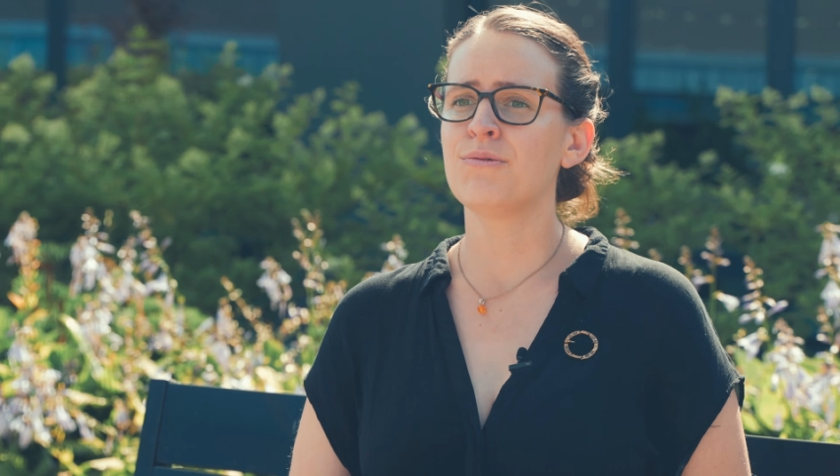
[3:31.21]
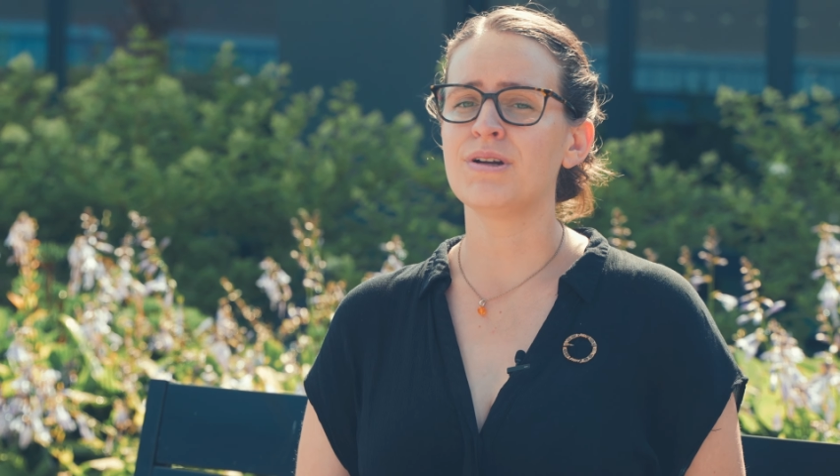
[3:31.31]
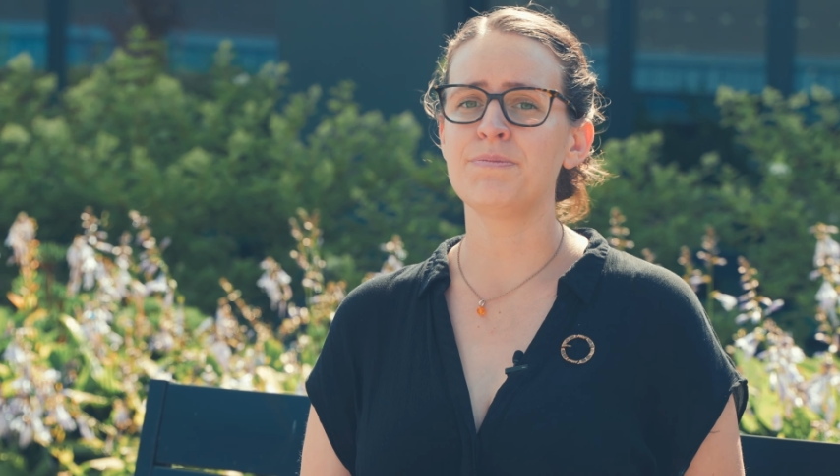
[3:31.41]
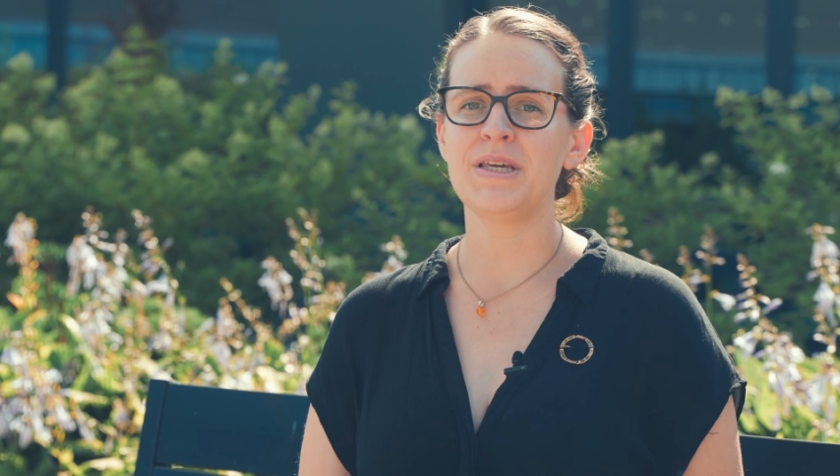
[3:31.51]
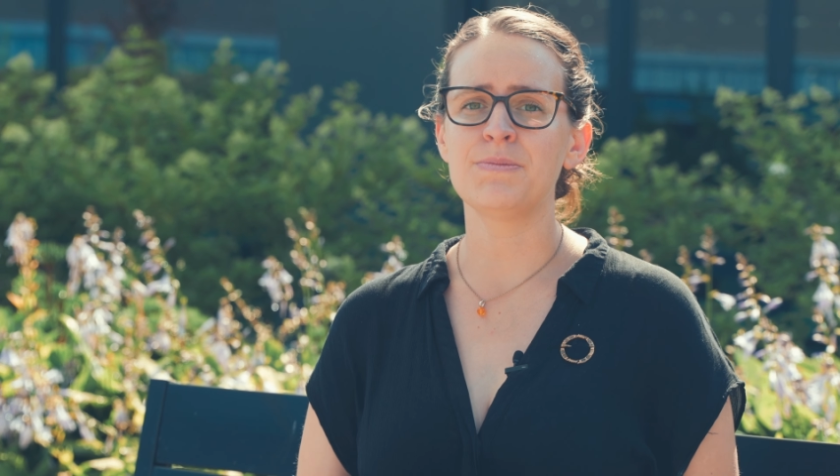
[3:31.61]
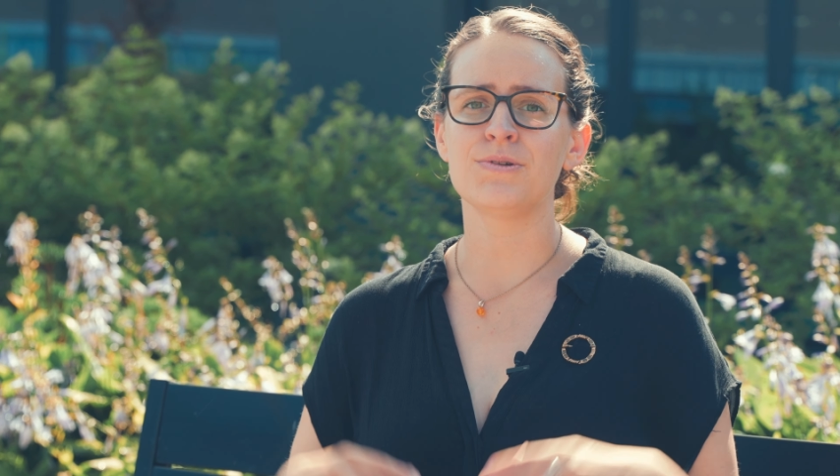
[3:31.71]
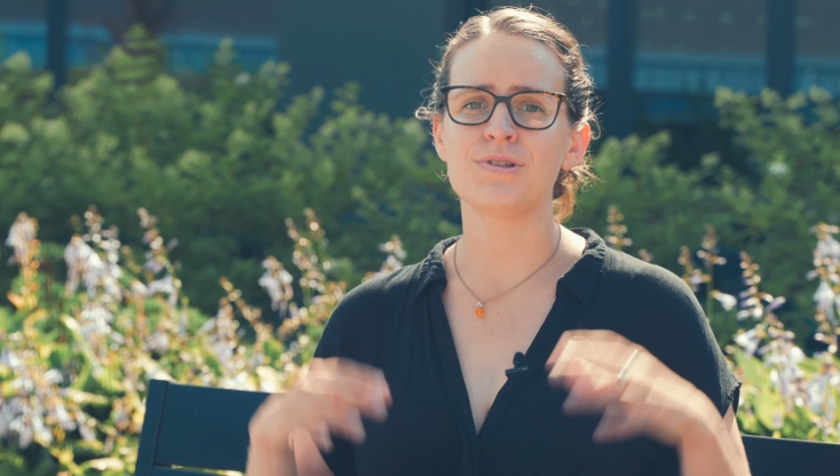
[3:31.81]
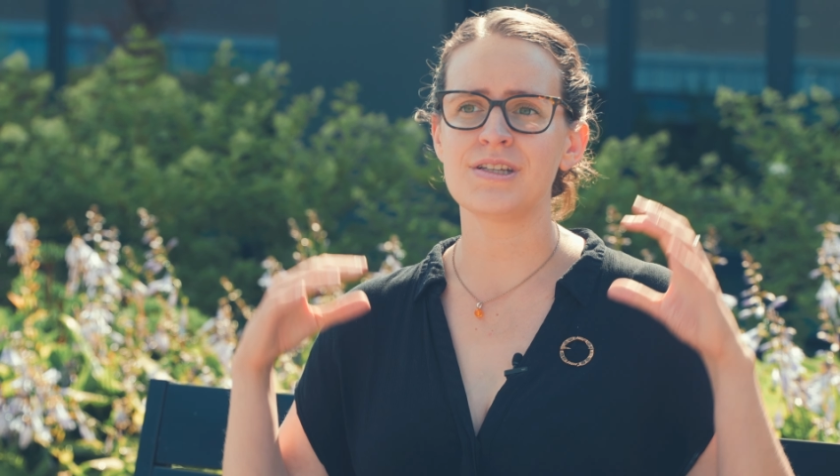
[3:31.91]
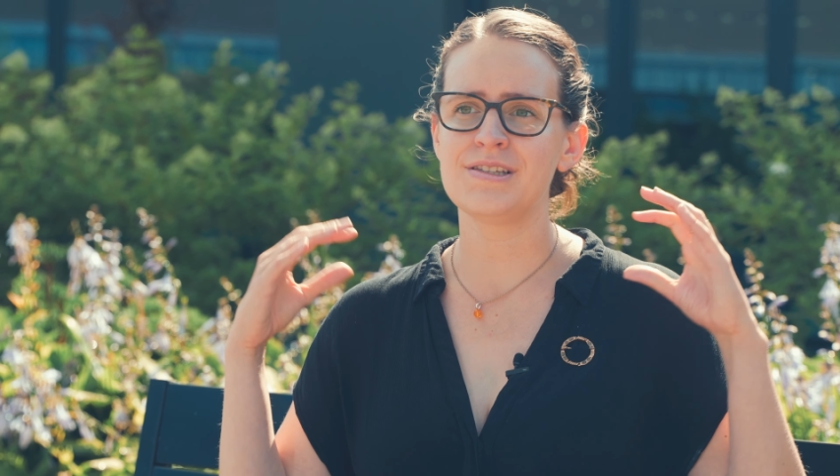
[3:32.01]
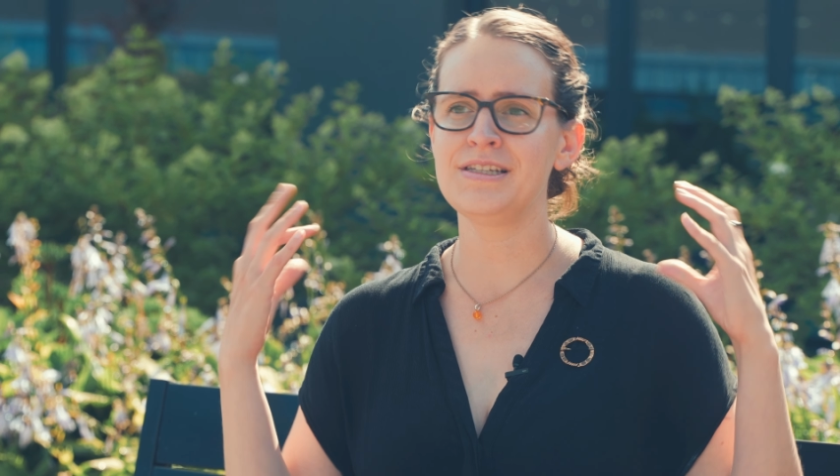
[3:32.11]
when
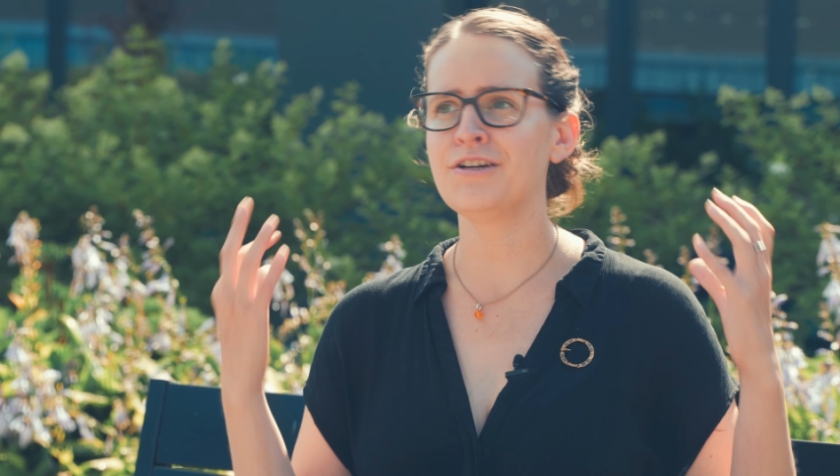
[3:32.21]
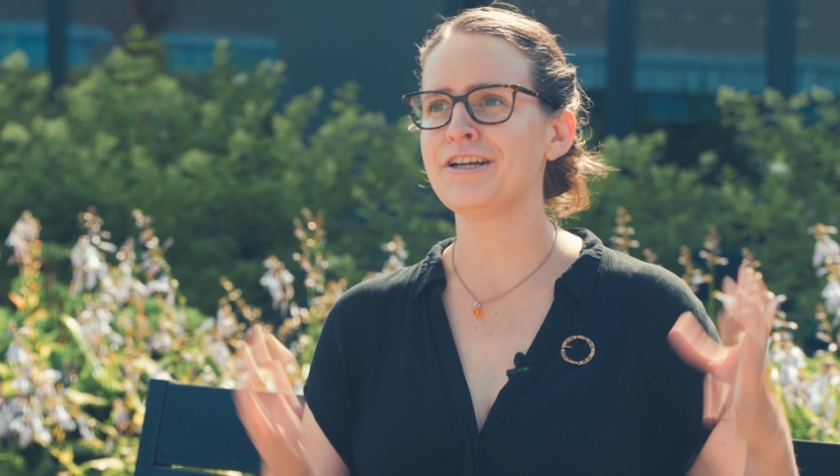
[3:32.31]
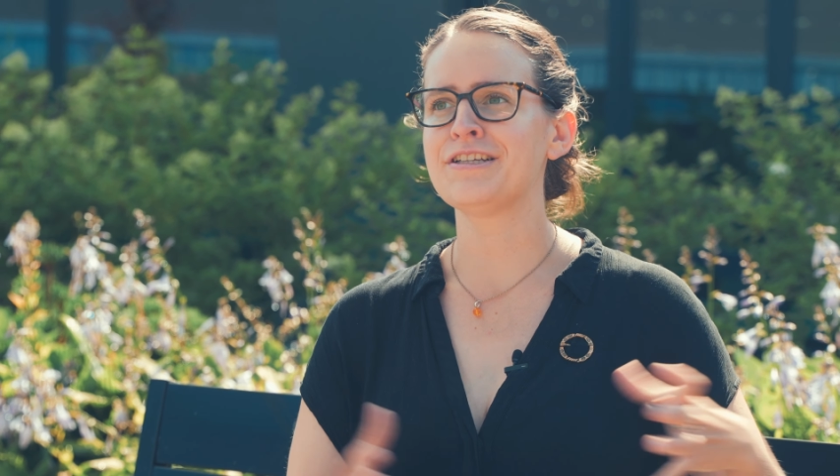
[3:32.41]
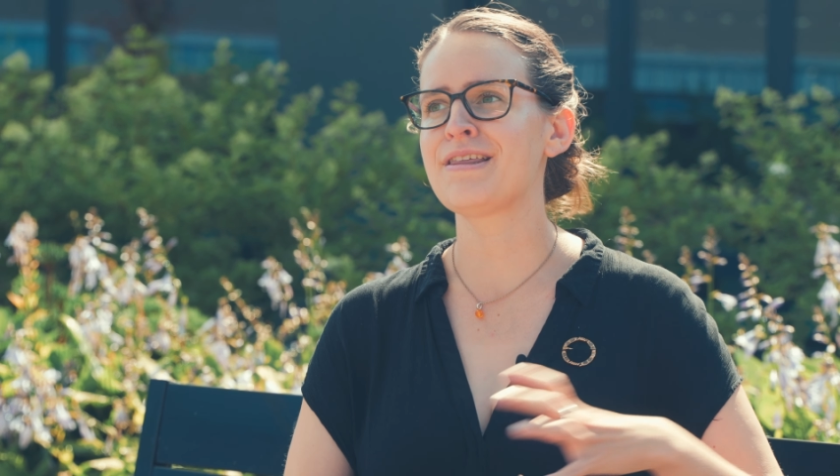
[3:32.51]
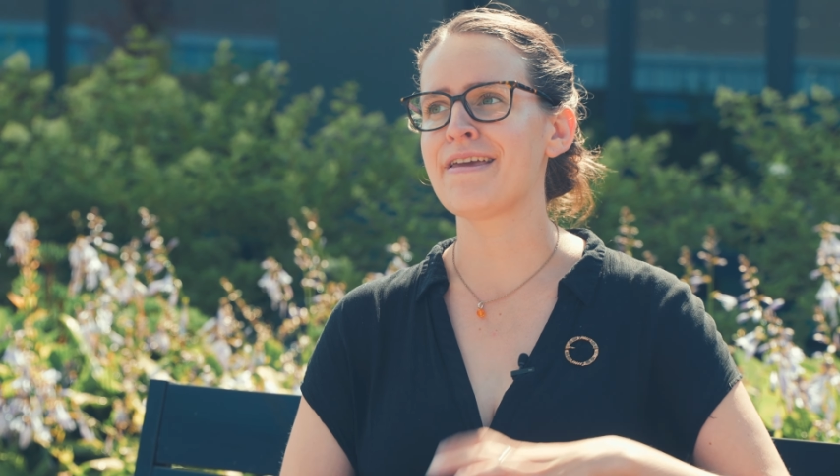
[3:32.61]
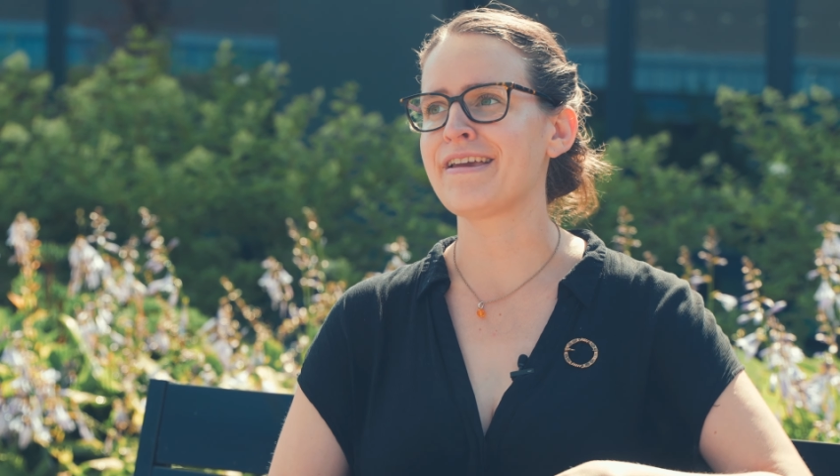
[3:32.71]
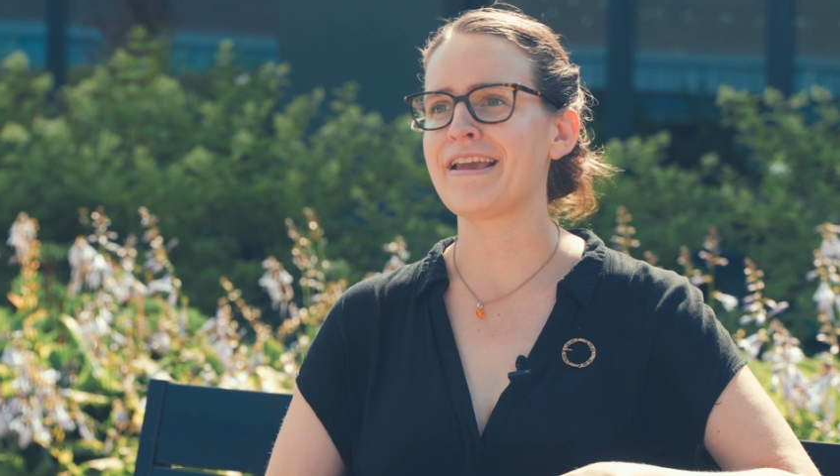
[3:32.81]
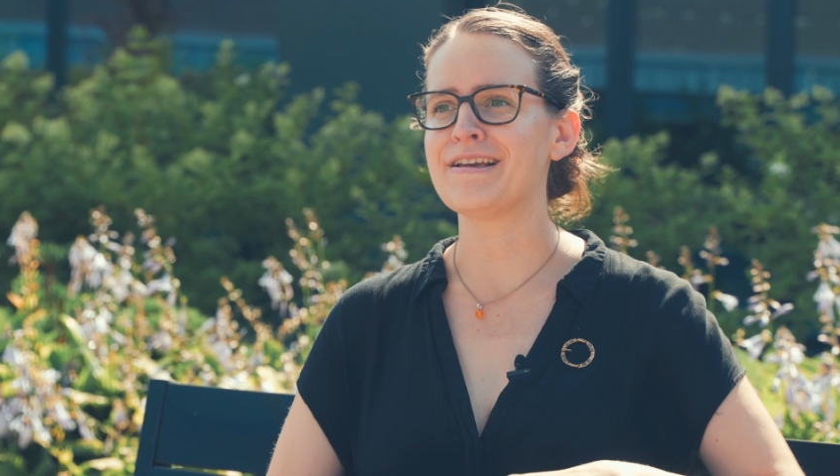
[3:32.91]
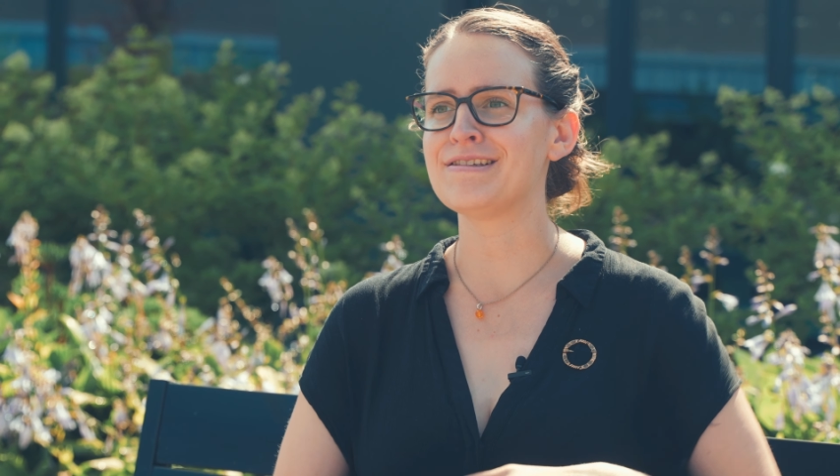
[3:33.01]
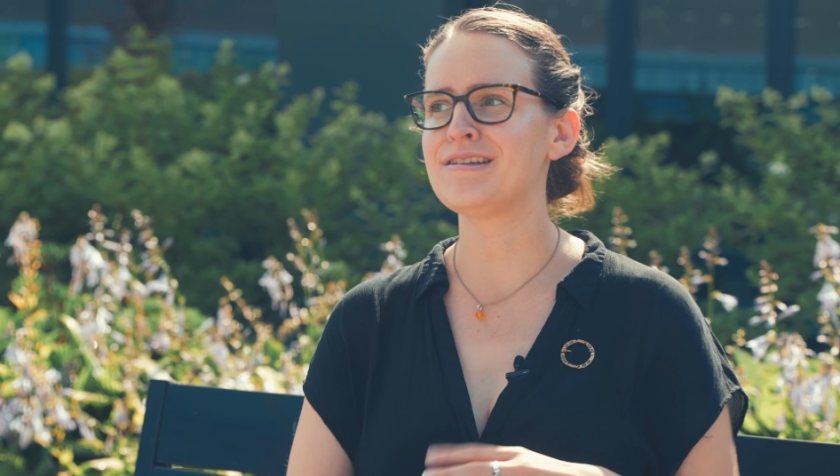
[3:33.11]
people's serious
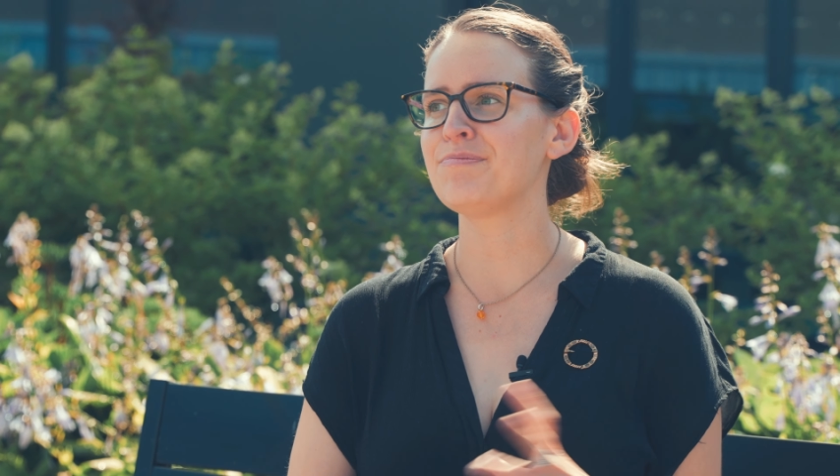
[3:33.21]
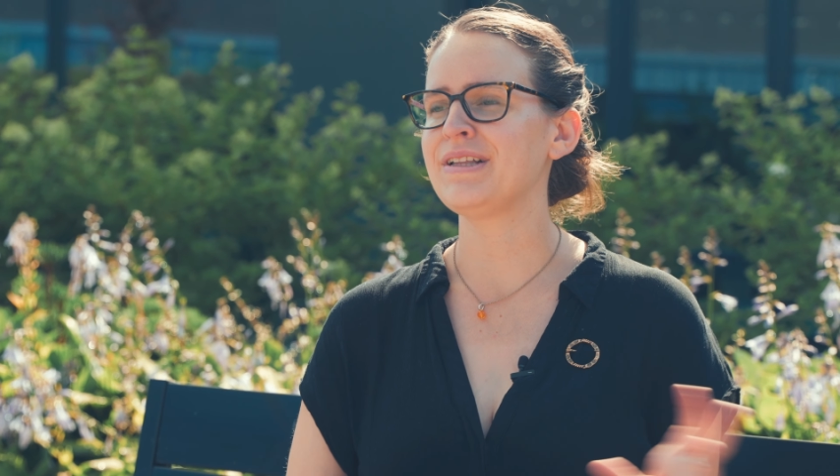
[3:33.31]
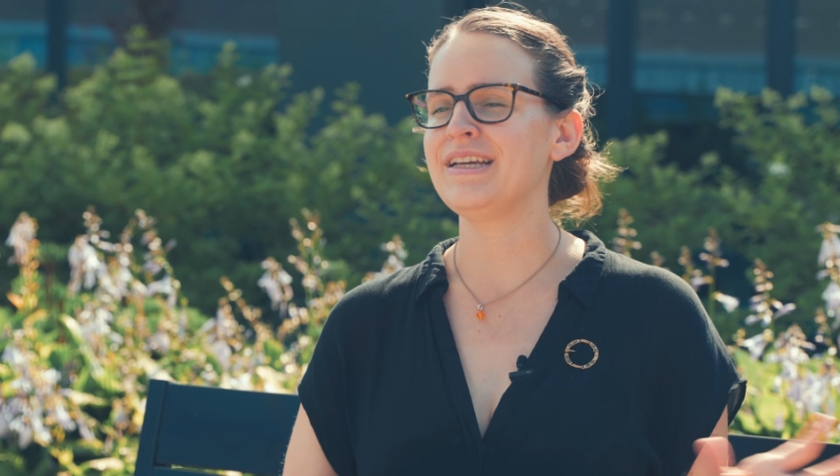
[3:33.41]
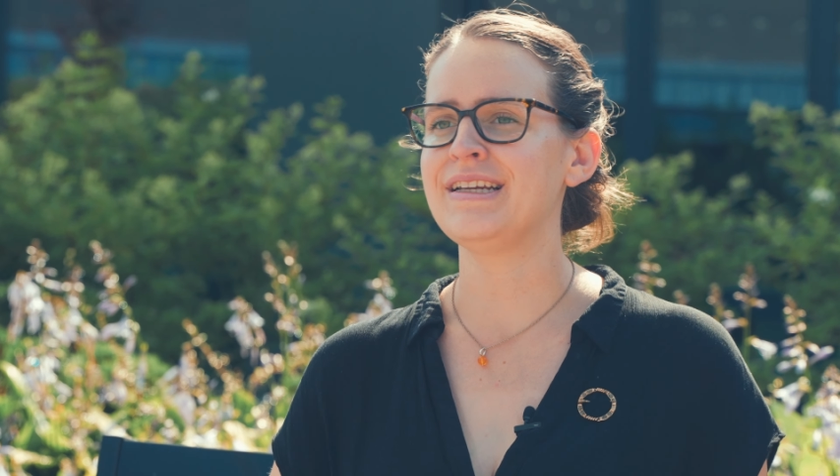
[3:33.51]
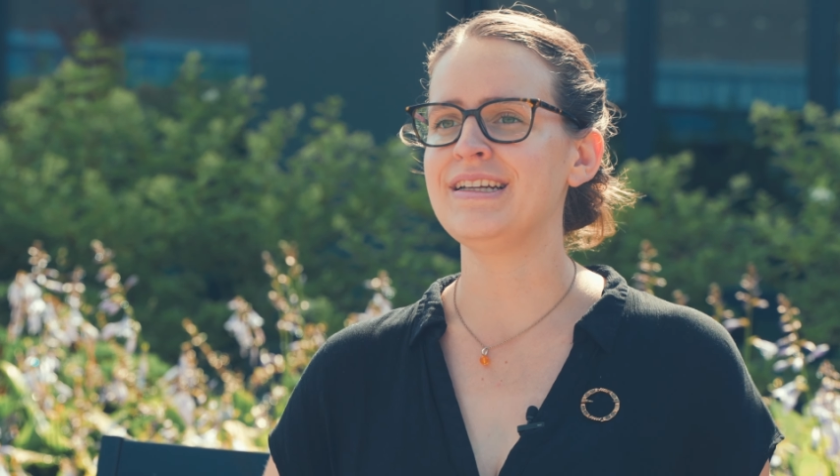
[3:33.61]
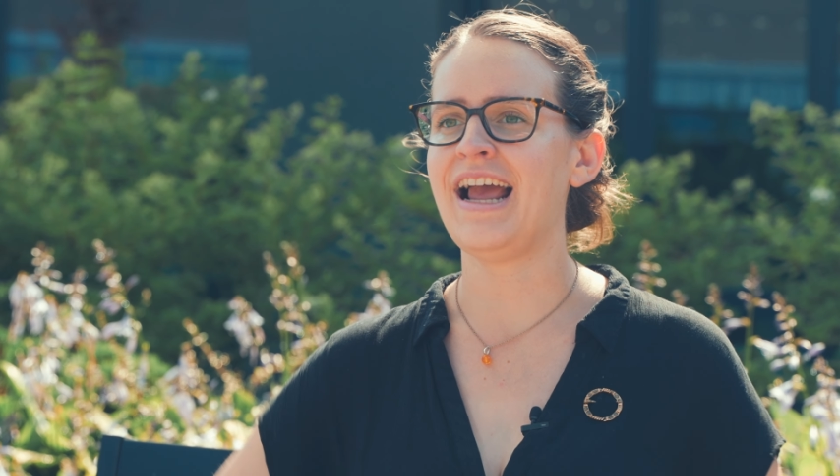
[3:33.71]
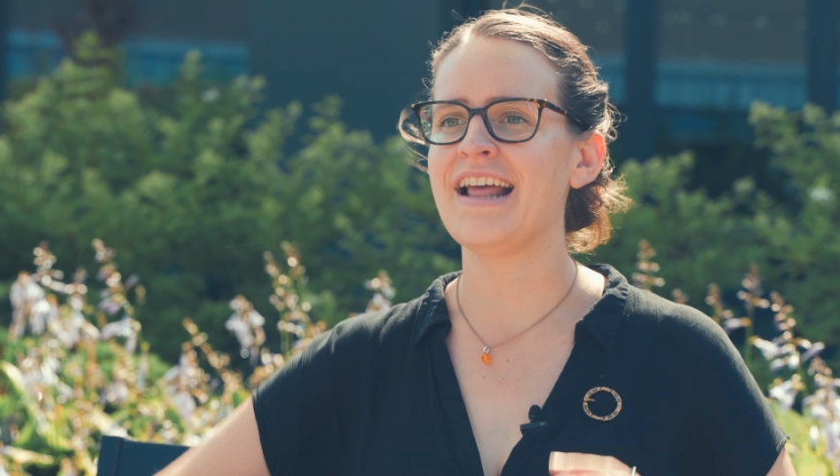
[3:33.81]
thinking is depleted